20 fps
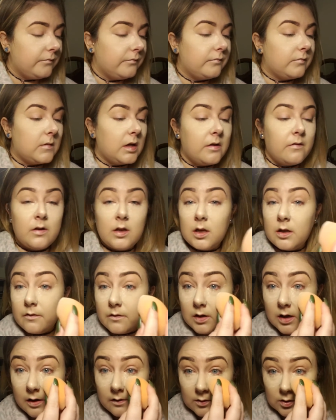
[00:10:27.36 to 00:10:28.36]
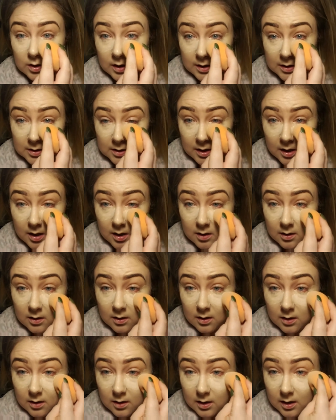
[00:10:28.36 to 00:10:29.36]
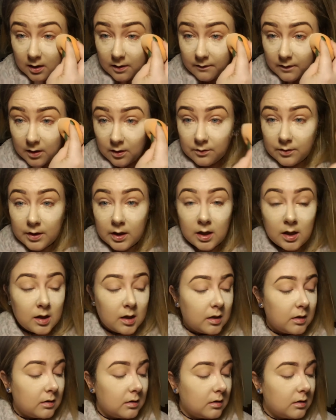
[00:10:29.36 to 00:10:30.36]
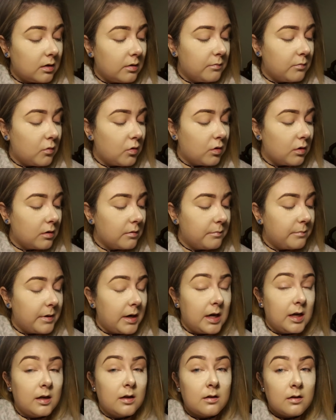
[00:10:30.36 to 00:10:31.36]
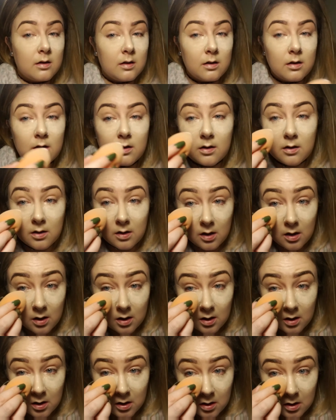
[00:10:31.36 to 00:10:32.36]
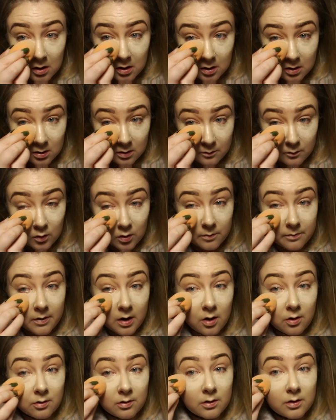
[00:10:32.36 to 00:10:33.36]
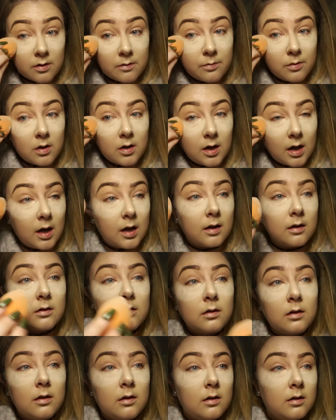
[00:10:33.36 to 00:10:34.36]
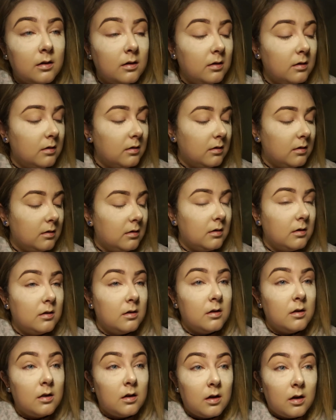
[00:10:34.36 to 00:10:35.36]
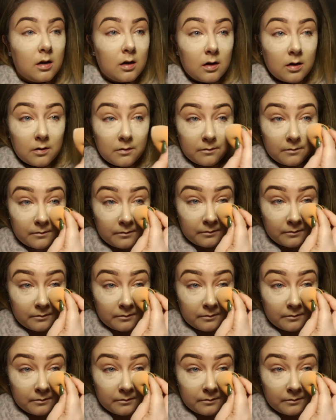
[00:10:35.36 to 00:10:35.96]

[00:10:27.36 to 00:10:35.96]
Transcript: Even if you have dry skin, I found that the more bake, the more powder you put on, the